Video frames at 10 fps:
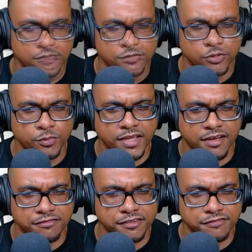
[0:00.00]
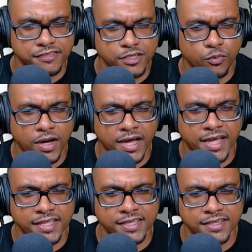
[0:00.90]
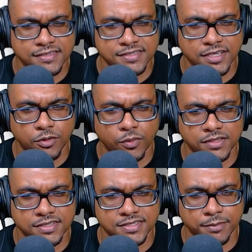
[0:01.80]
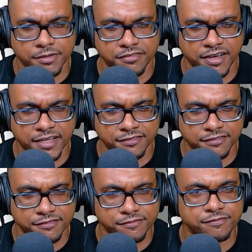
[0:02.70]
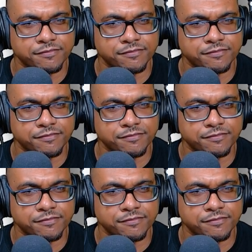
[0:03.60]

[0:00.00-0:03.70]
So we have 15y is equal to 75.